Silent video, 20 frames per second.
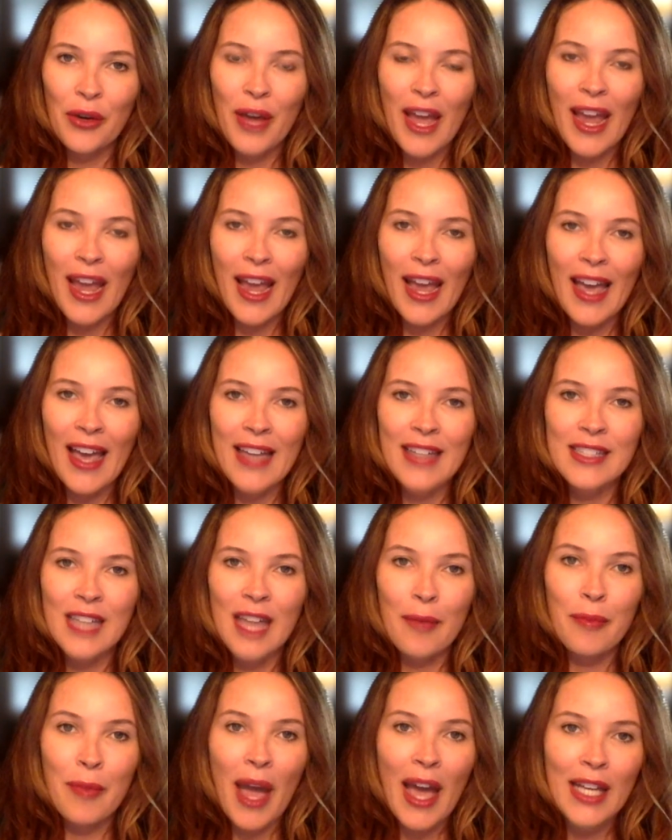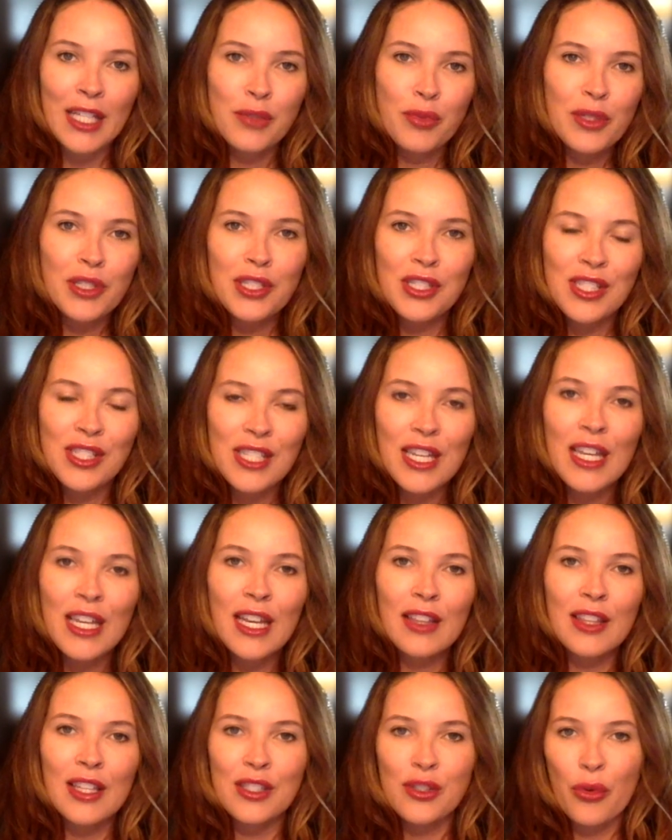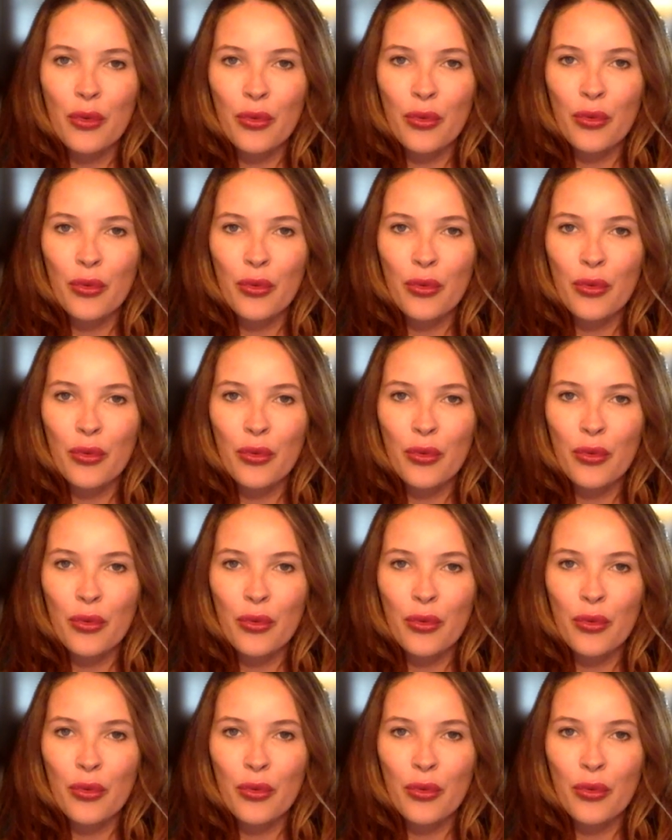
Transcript: And as we're seeing this